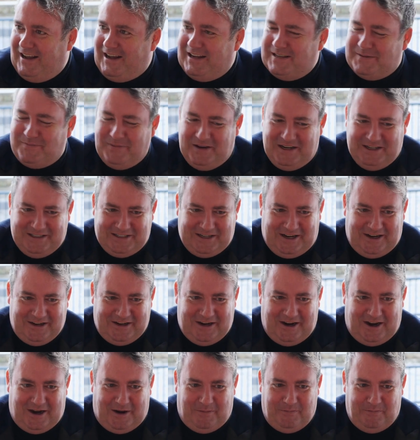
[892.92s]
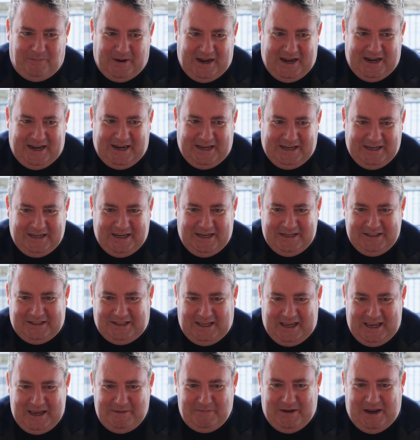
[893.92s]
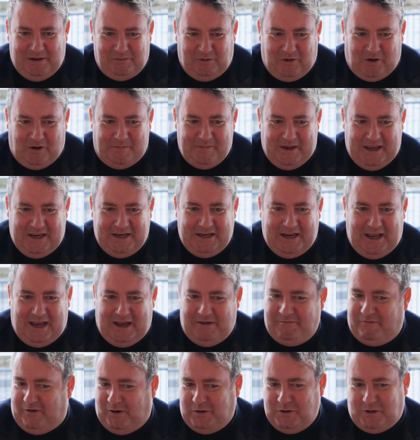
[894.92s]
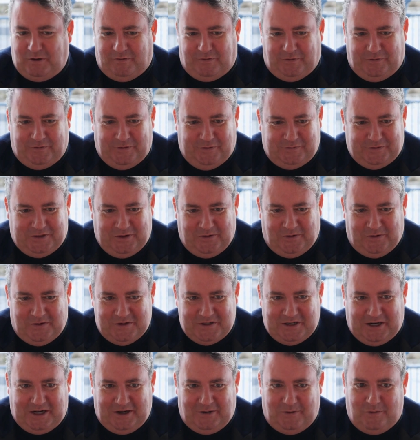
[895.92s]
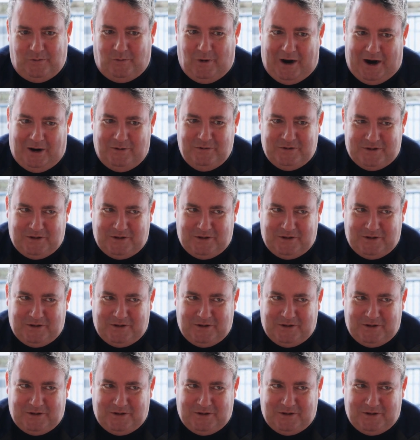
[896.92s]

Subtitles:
Lastminute.com, bang, the email would come in, a voucher for €50, and I go, wow,